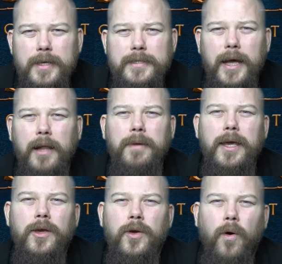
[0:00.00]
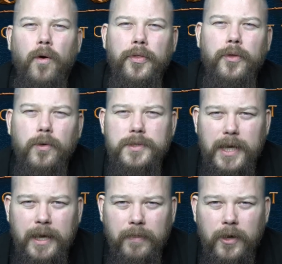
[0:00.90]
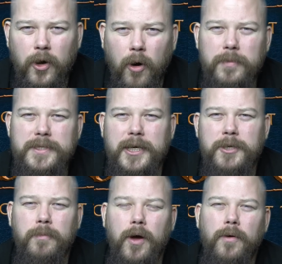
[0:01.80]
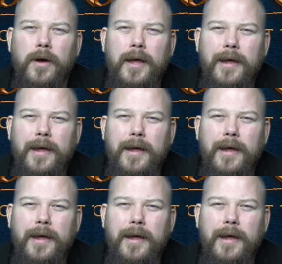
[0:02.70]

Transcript: Tell me your thoughts in the comment section below.